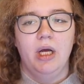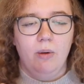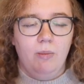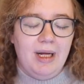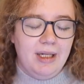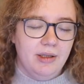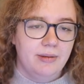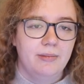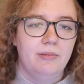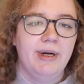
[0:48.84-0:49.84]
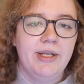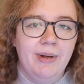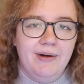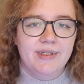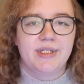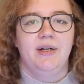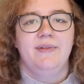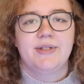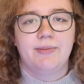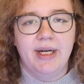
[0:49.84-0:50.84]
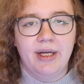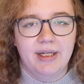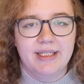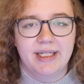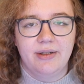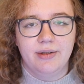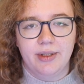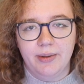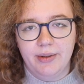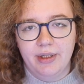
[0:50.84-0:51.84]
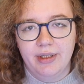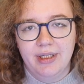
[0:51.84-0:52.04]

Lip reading: Well, when you have a service running on a single node,